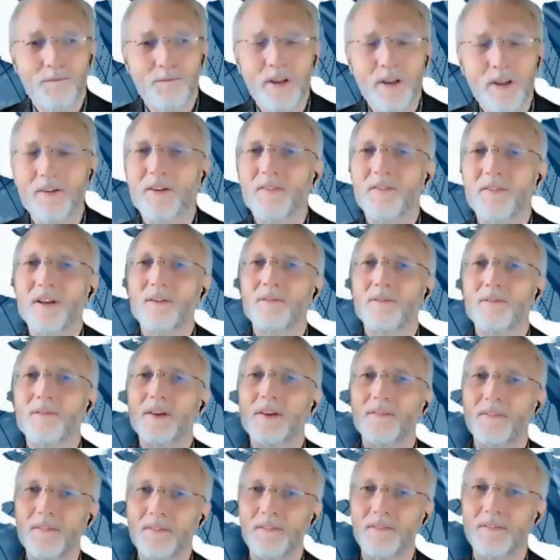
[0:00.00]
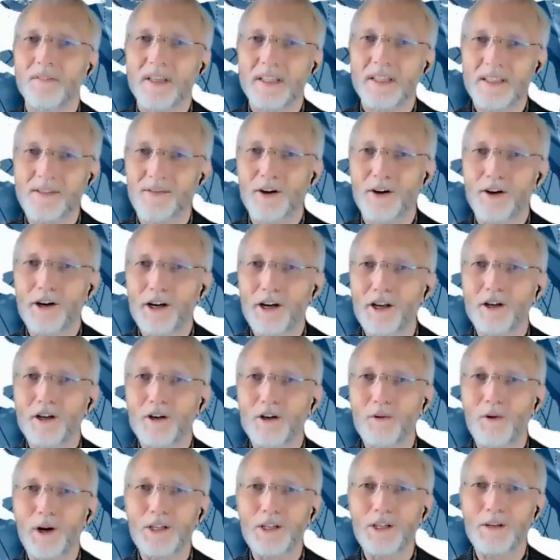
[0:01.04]
that's a very good
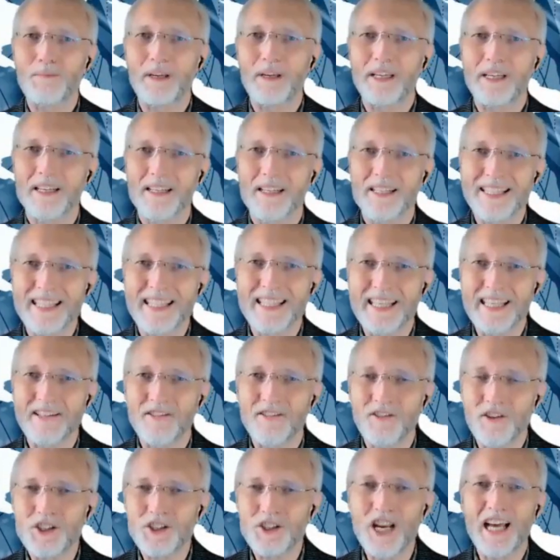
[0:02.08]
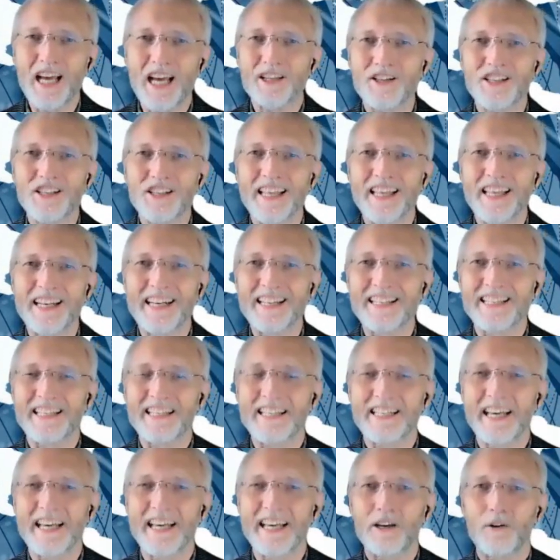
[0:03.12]
question, because the challenge then is to
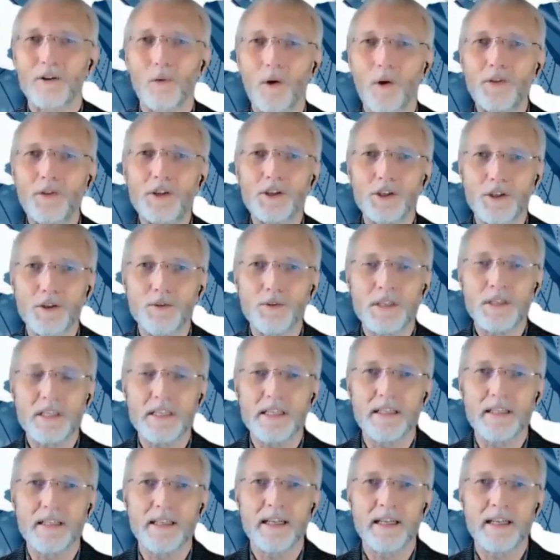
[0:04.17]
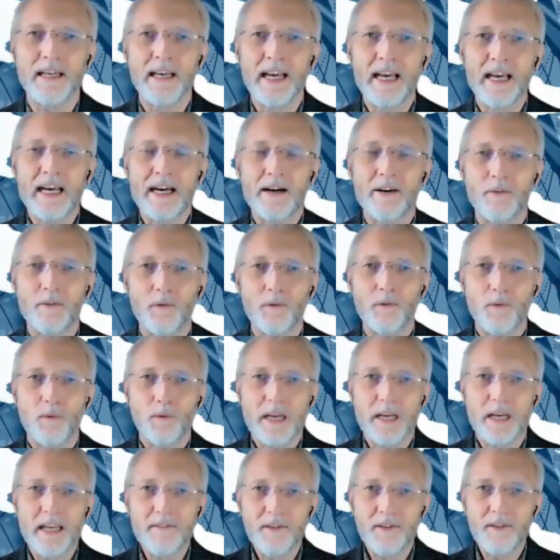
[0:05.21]
take what the students did,
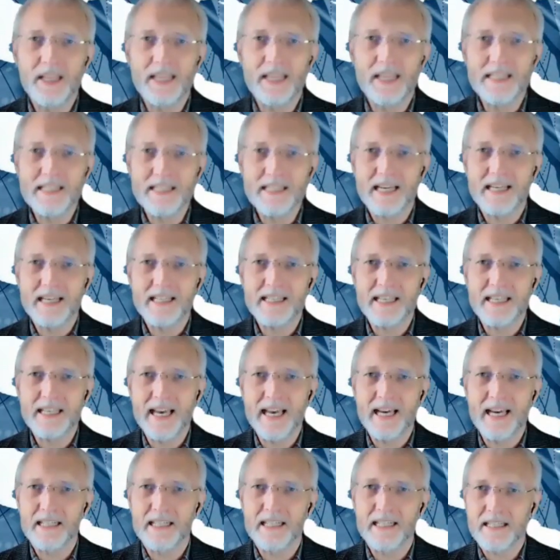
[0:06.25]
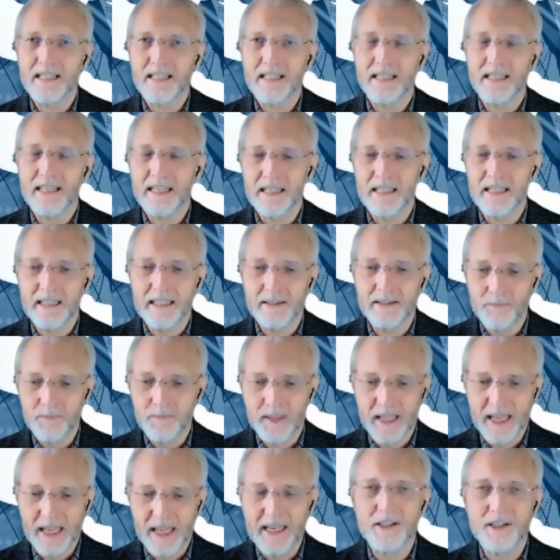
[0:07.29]
given the insights they had, just like
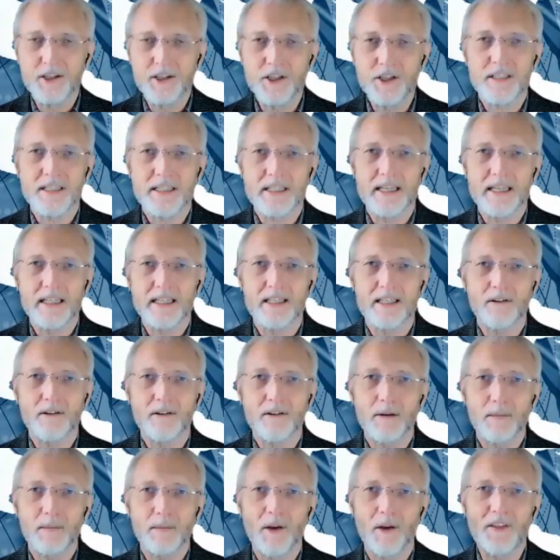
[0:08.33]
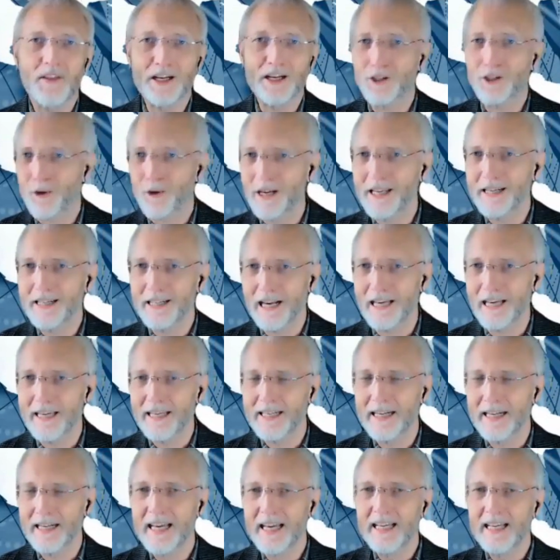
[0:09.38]
Aiden just said, talking about that trend
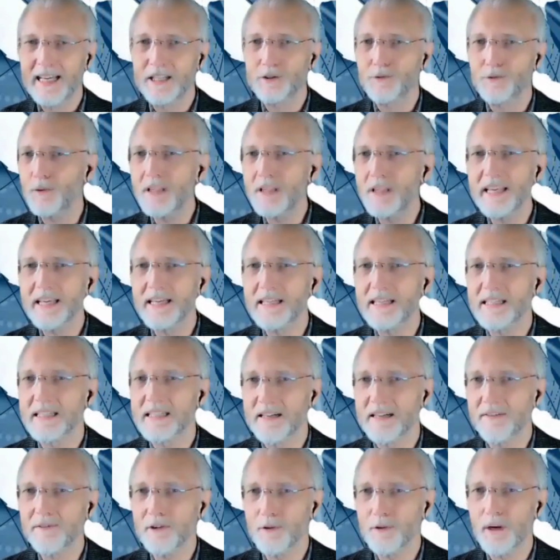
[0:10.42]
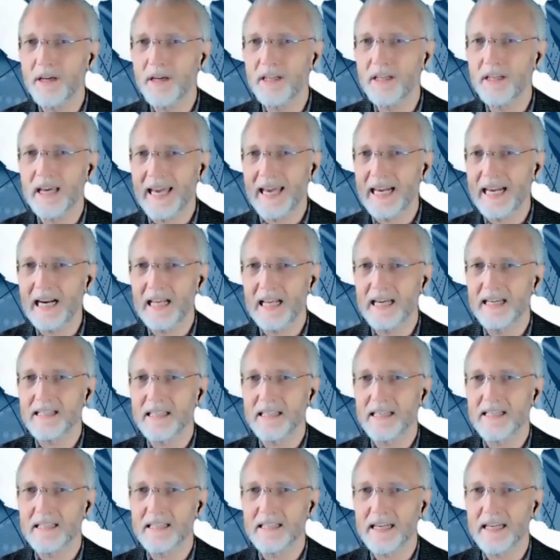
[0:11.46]
line. It's really a different way to analyze
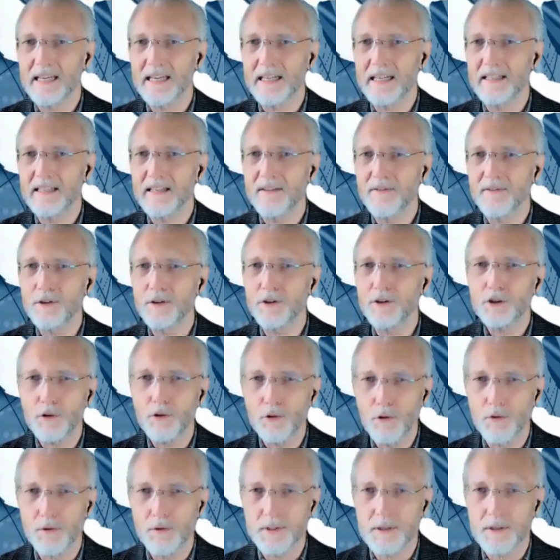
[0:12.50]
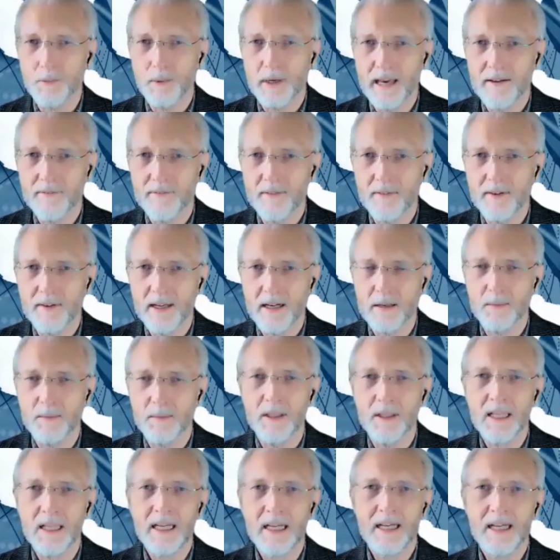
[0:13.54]
these data, different tools that we have
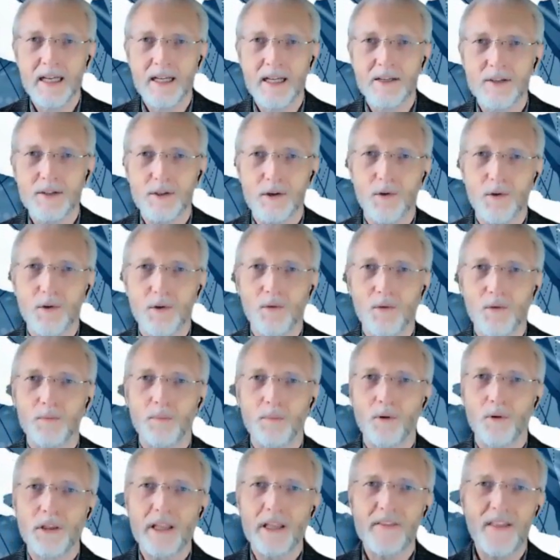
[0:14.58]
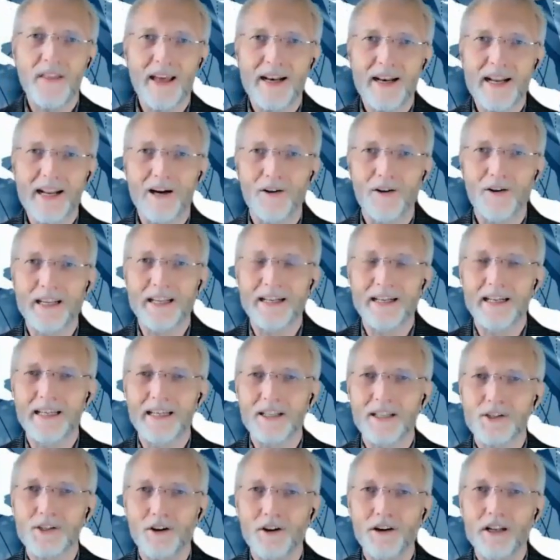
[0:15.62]
available. So pulling that out
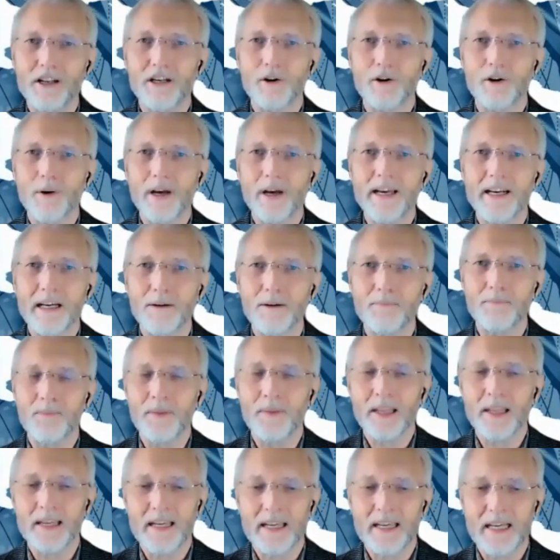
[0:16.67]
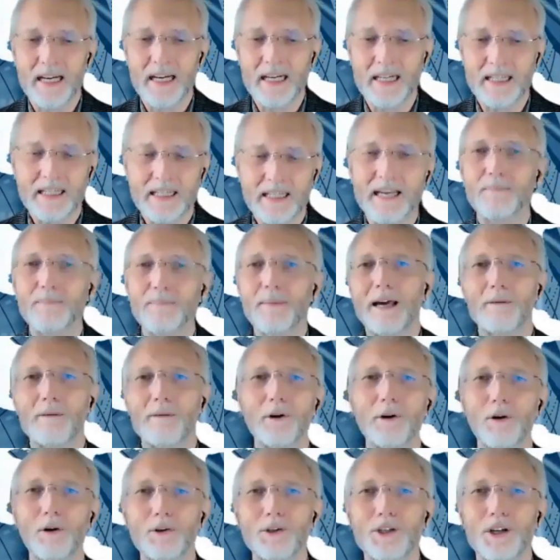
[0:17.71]
and starting to write up kind of my
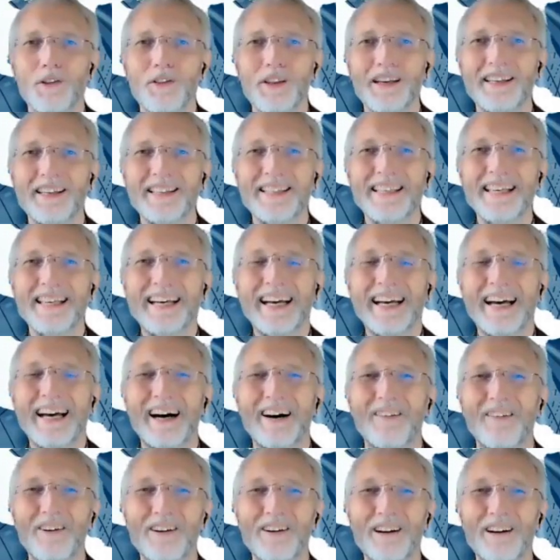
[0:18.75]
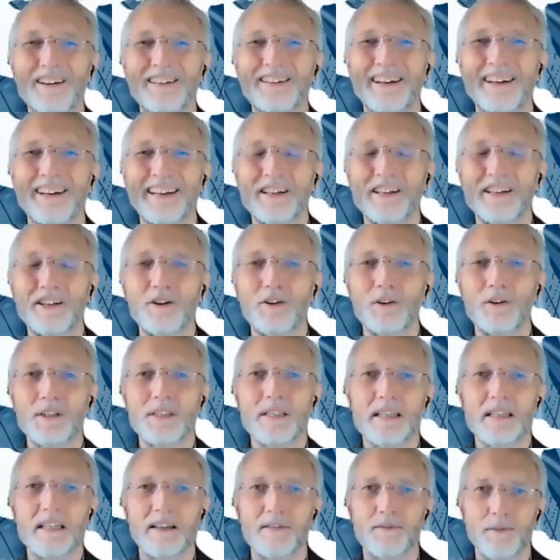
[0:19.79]
approach on this. What I try to do
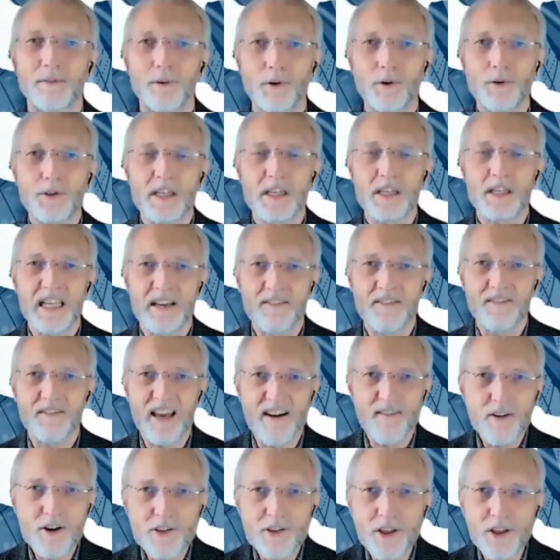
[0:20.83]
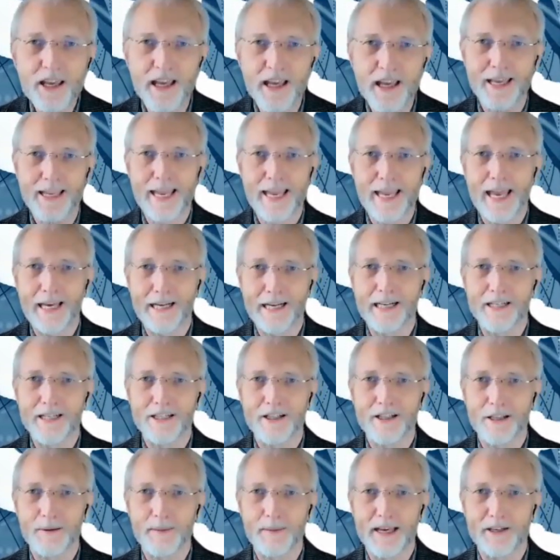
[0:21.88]
is first give everything I can
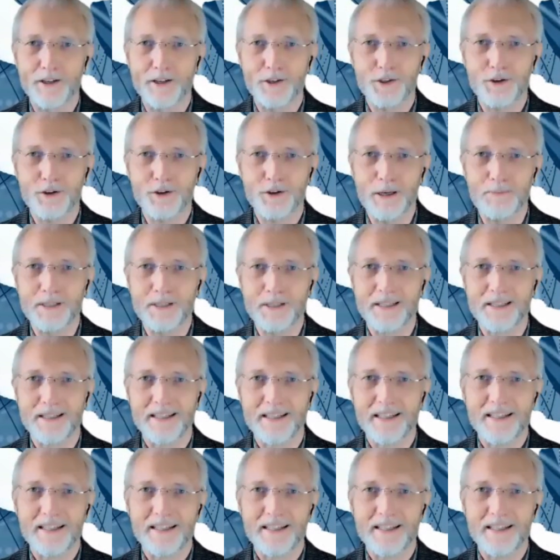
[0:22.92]
into the manuscript.